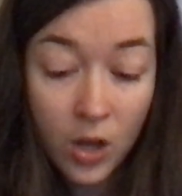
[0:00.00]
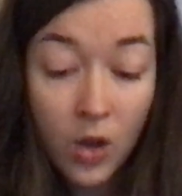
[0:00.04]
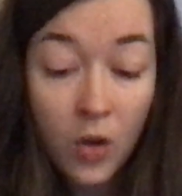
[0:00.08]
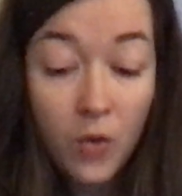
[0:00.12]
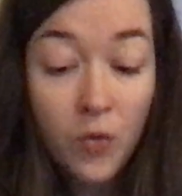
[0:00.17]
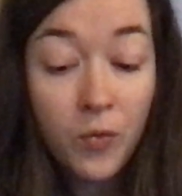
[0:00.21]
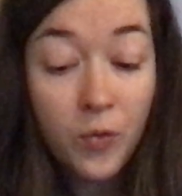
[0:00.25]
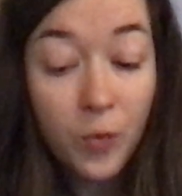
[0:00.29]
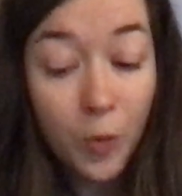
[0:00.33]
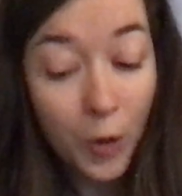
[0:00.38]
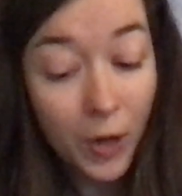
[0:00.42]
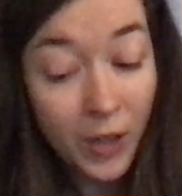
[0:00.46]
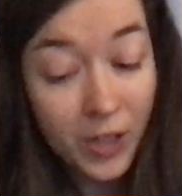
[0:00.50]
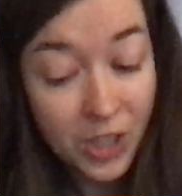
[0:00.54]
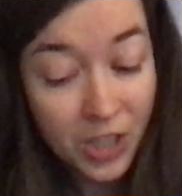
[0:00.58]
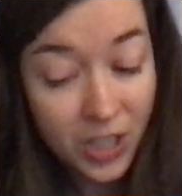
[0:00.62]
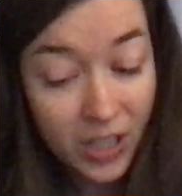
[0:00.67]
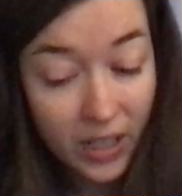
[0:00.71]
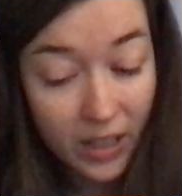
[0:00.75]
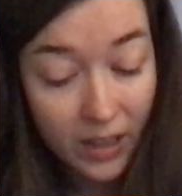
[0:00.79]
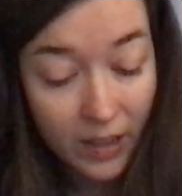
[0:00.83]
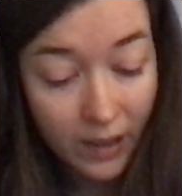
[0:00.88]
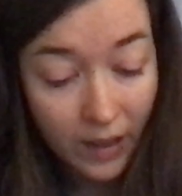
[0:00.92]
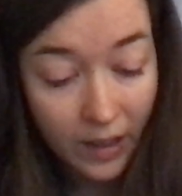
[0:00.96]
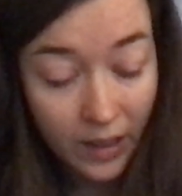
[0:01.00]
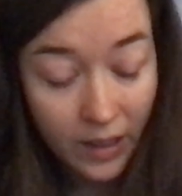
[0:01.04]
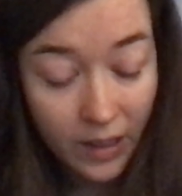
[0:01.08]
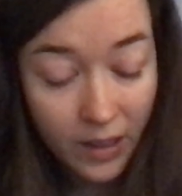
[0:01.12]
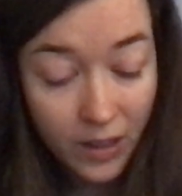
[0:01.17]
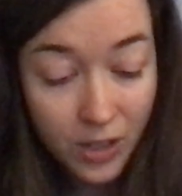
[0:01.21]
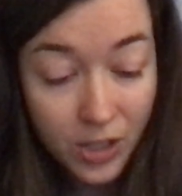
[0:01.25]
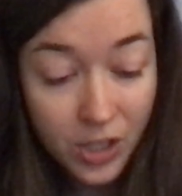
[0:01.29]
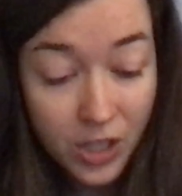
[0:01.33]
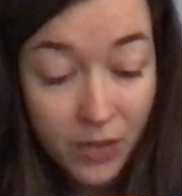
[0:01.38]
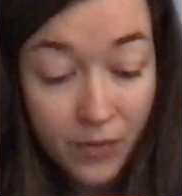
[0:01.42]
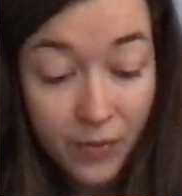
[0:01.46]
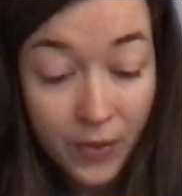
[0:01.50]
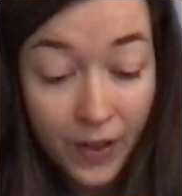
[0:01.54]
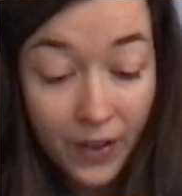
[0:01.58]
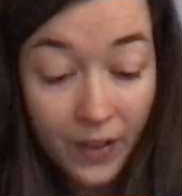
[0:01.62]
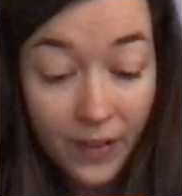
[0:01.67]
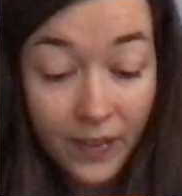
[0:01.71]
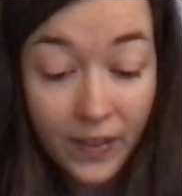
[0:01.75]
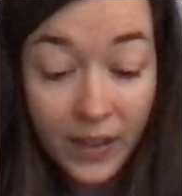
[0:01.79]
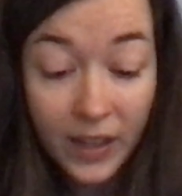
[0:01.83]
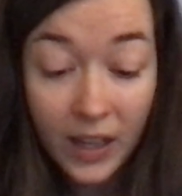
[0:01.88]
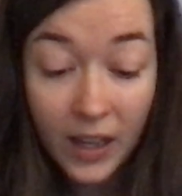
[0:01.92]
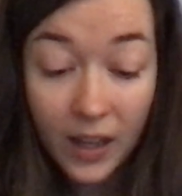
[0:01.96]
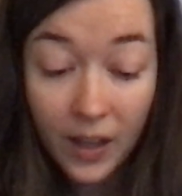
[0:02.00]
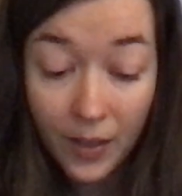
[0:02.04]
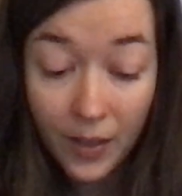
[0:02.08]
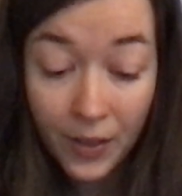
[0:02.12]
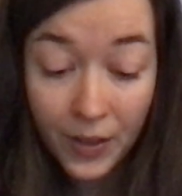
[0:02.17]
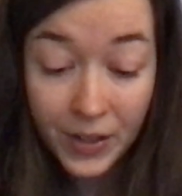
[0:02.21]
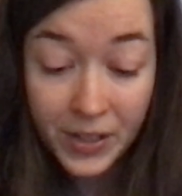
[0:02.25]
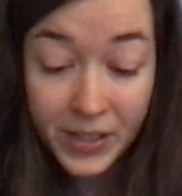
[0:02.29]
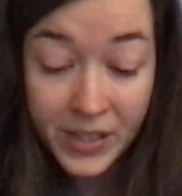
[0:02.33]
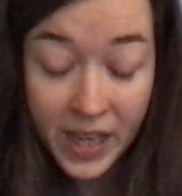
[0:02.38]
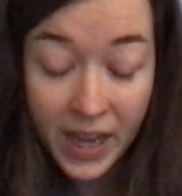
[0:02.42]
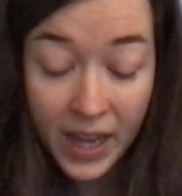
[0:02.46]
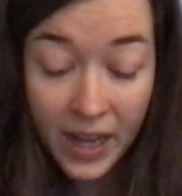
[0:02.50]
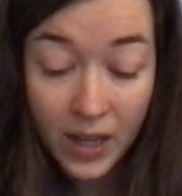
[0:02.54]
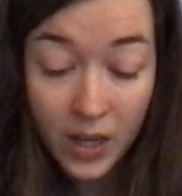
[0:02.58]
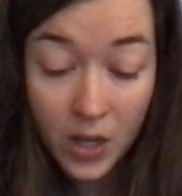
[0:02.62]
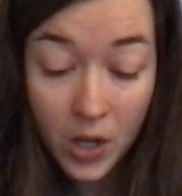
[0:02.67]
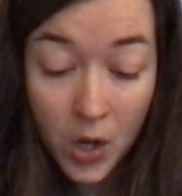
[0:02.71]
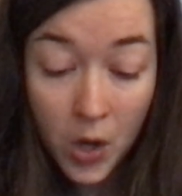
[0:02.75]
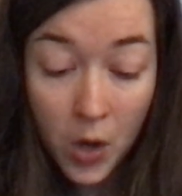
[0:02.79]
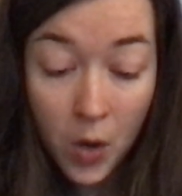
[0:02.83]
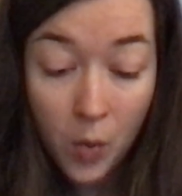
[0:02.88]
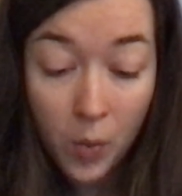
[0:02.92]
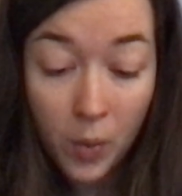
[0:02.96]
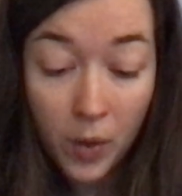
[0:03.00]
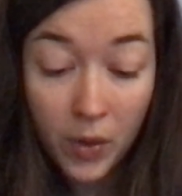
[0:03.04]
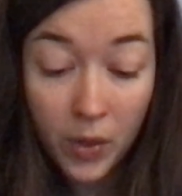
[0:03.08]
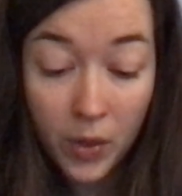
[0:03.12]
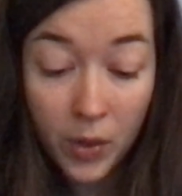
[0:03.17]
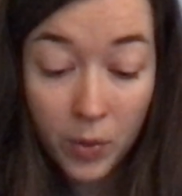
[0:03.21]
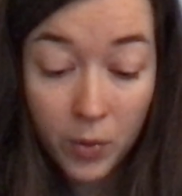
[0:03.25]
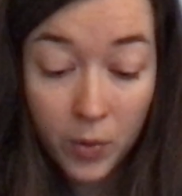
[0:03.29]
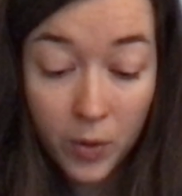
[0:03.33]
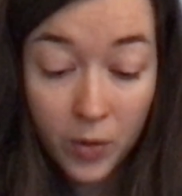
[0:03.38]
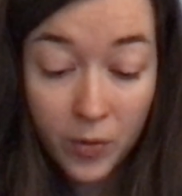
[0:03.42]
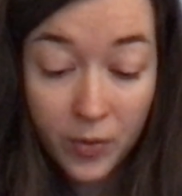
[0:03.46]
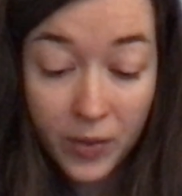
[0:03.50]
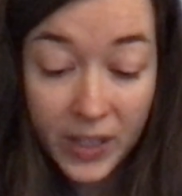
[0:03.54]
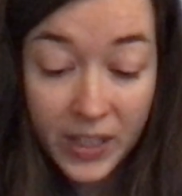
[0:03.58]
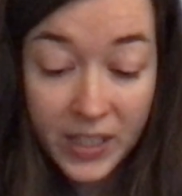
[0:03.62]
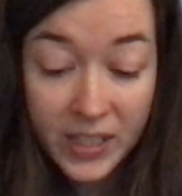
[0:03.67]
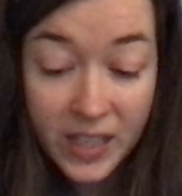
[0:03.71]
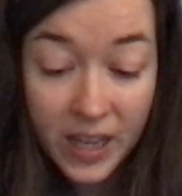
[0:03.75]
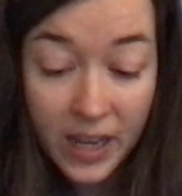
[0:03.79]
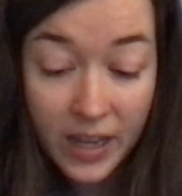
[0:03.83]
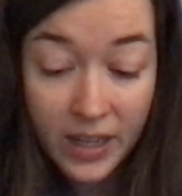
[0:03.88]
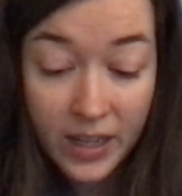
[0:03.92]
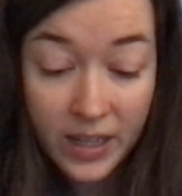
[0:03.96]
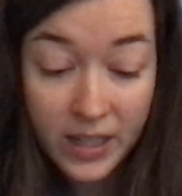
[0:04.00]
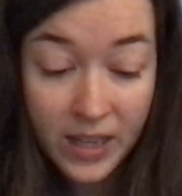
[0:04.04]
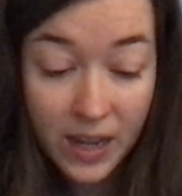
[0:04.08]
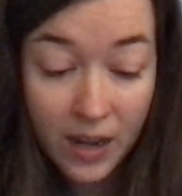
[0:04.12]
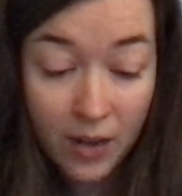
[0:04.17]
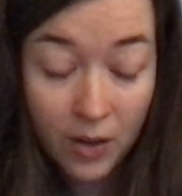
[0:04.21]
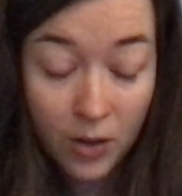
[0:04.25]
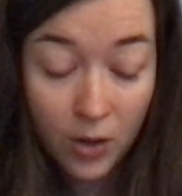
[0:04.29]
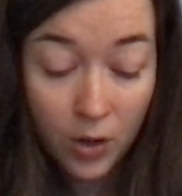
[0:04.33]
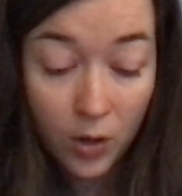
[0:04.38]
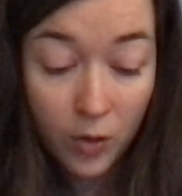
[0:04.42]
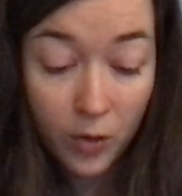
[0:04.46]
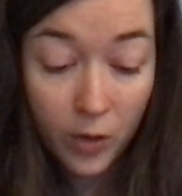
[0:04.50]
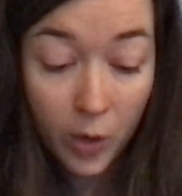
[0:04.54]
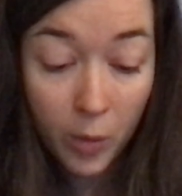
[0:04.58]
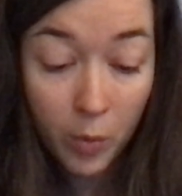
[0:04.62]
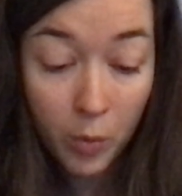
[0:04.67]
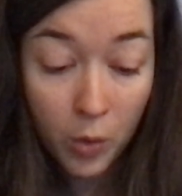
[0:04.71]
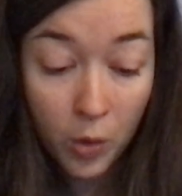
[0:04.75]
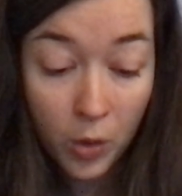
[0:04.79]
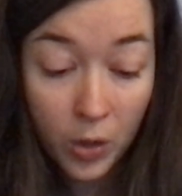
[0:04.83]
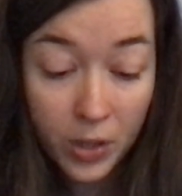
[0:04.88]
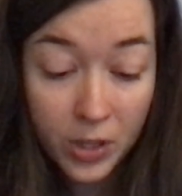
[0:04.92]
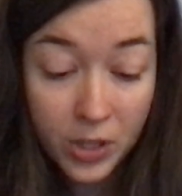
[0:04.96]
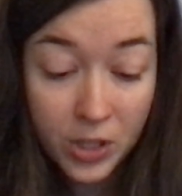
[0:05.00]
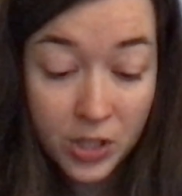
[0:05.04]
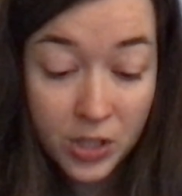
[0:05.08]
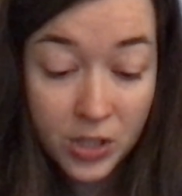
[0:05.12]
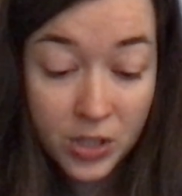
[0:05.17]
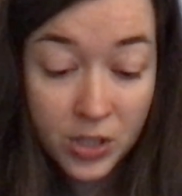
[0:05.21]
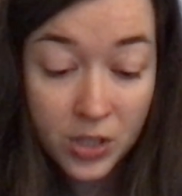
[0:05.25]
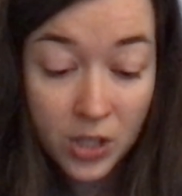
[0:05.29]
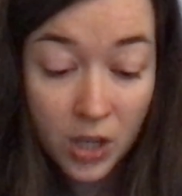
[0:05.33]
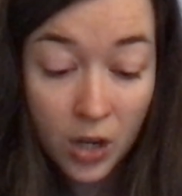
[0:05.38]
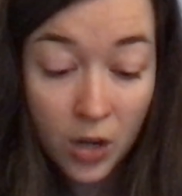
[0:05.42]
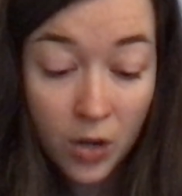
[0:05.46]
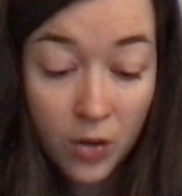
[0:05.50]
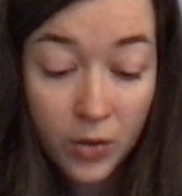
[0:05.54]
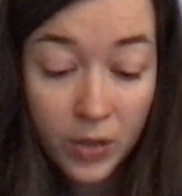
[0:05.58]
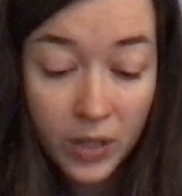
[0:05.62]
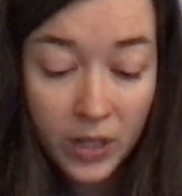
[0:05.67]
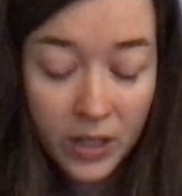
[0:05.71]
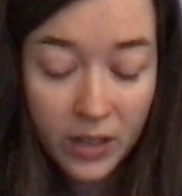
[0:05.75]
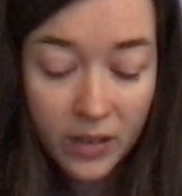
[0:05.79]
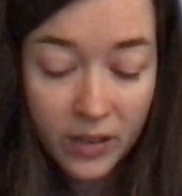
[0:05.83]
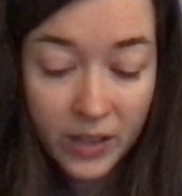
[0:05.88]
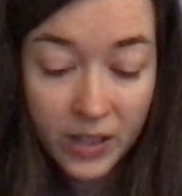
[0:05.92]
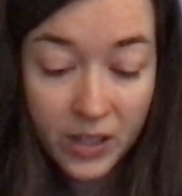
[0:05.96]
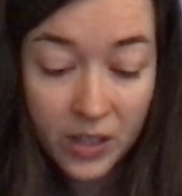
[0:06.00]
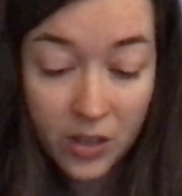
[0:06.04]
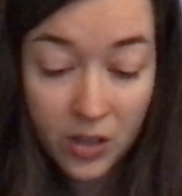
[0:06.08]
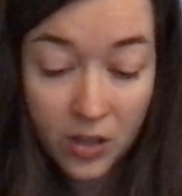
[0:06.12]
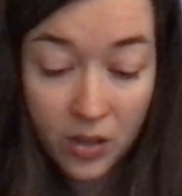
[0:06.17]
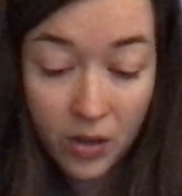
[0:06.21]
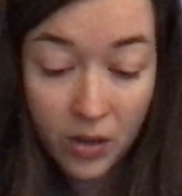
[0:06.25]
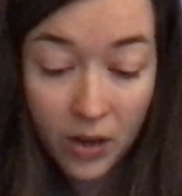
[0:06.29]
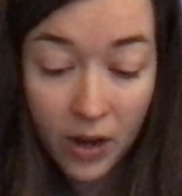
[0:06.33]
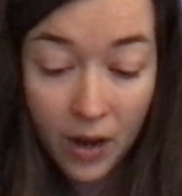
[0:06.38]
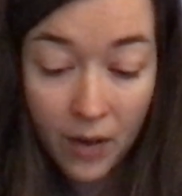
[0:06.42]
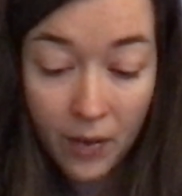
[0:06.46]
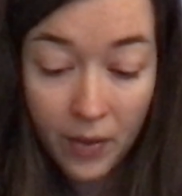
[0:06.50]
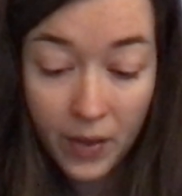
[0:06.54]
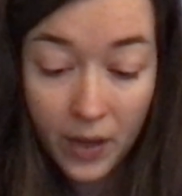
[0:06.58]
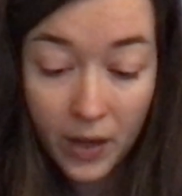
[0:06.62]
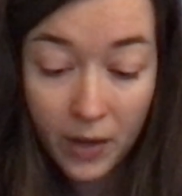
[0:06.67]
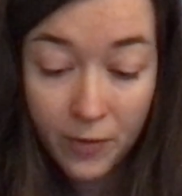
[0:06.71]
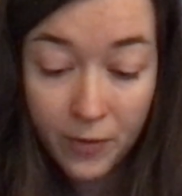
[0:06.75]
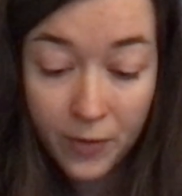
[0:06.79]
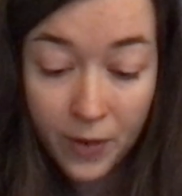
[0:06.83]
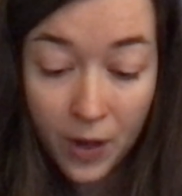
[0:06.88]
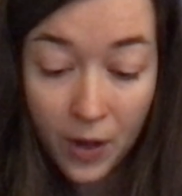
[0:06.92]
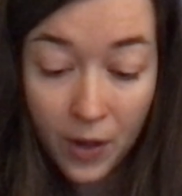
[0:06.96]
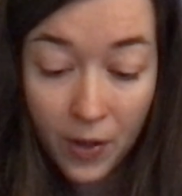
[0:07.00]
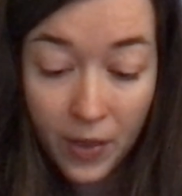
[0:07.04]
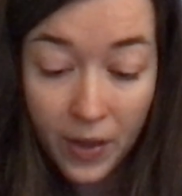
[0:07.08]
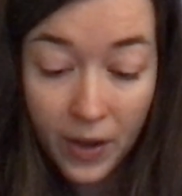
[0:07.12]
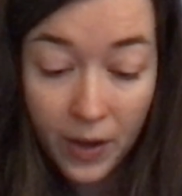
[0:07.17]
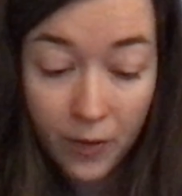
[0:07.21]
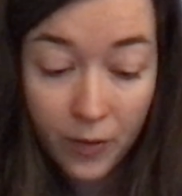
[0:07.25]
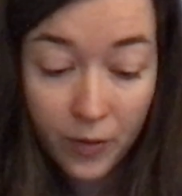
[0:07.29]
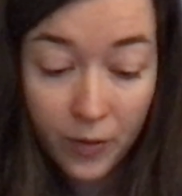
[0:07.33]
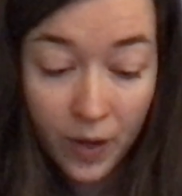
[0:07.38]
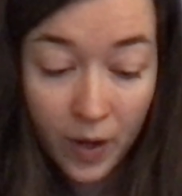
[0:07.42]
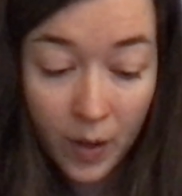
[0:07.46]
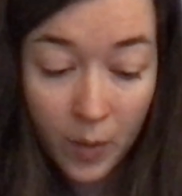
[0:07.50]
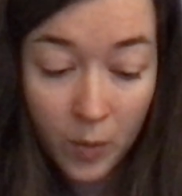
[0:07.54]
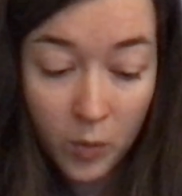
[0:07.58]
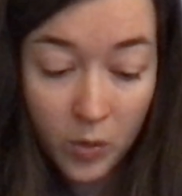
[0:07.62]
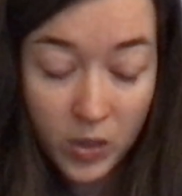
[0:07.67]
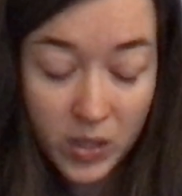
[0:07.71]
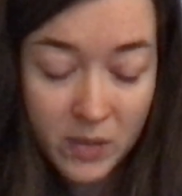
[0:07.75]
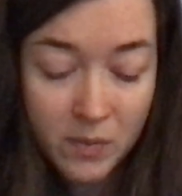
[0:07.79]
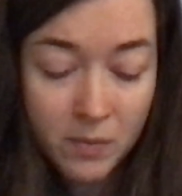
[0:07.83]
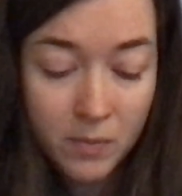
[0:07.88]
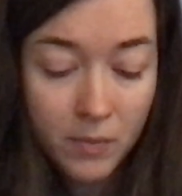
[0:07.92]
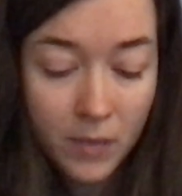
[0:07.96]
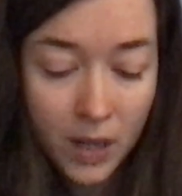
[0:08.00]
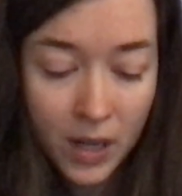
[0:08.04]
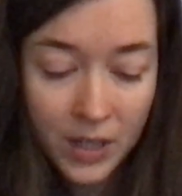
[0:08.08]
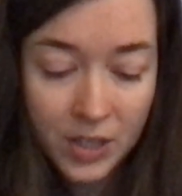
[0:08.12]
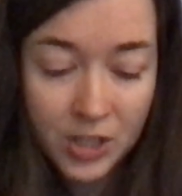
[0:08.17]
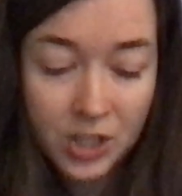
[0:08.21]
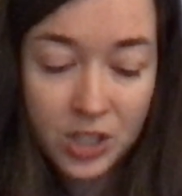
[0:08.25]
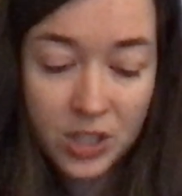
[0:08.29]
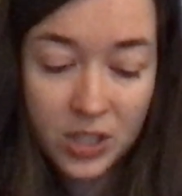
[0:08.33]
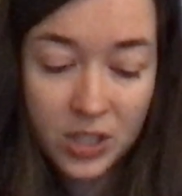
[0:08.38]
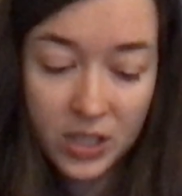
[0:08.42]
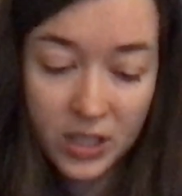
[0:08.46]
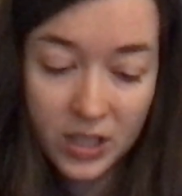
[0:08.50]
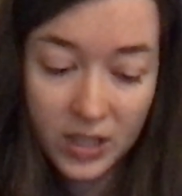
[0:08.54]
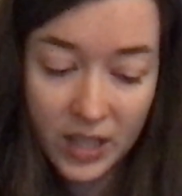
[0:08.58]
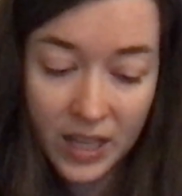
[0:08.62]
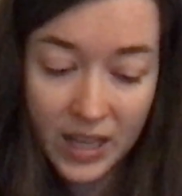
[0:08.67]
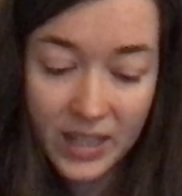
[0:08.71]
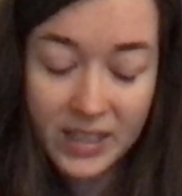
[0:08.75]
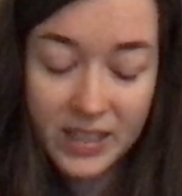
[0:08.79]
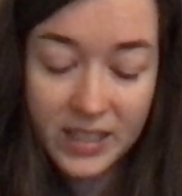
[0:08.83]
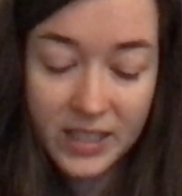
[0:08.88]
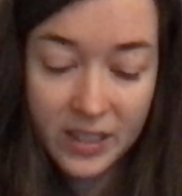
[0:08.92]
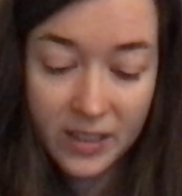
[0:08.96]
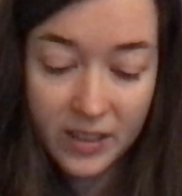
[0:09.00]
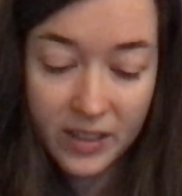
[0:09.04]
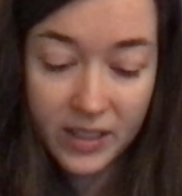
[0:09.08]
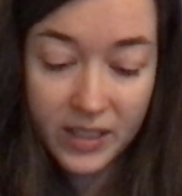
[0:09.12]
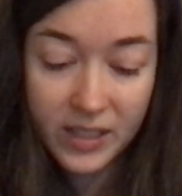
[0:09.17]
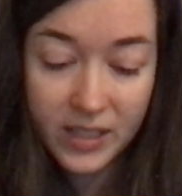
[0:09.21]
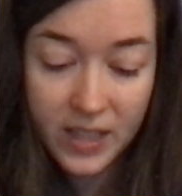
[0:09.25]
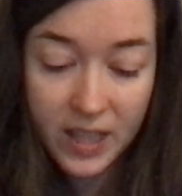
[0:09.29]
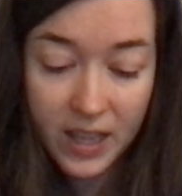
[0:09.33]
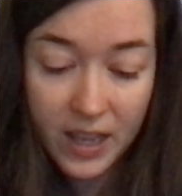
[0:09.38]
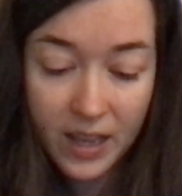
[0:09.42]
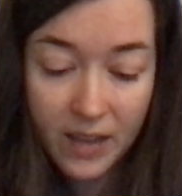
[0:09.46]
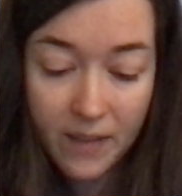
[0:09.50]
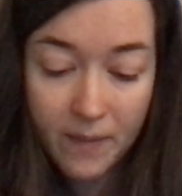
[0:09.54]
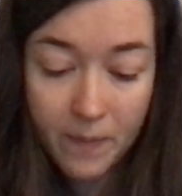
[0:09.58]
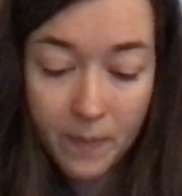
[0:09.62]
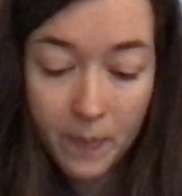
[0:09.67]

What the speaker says: Fortunately, she fell on the other side, where the roof extended down over a porch so nearly to the ground that a fall therefrom was much less serious thing.